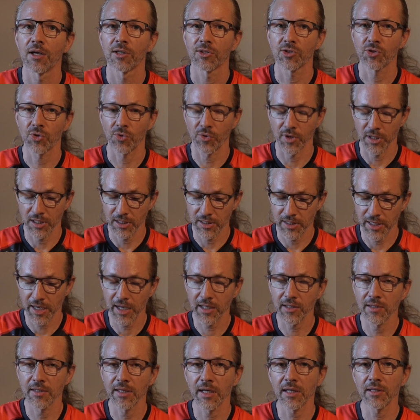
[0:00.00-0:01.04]
So in
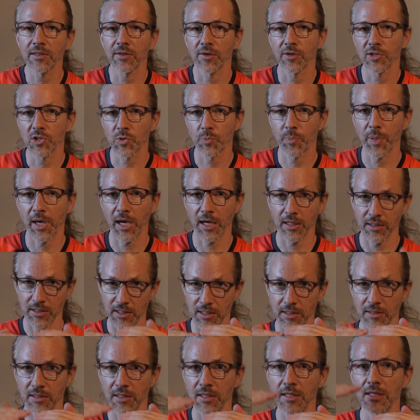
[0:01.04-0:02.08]
that aspect
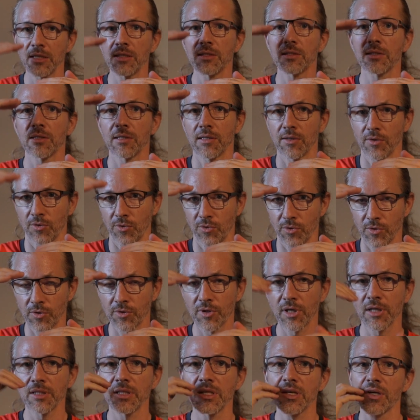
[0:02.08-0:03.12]
it is
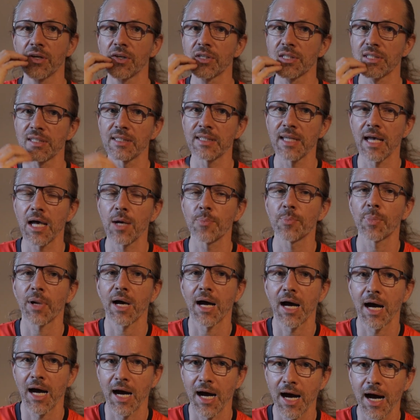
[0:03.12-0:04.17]
already a step
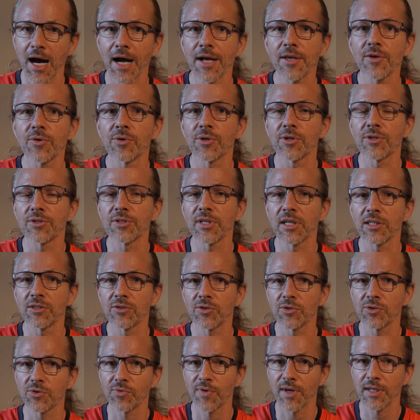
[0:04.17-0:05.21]
higher than
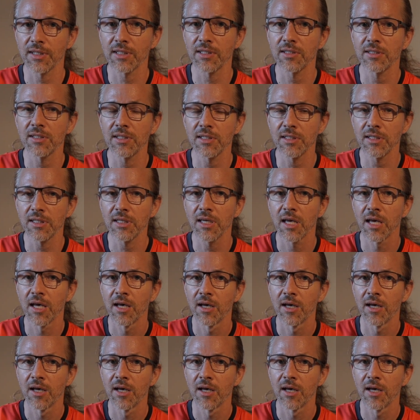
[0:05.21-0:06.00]
the 20D.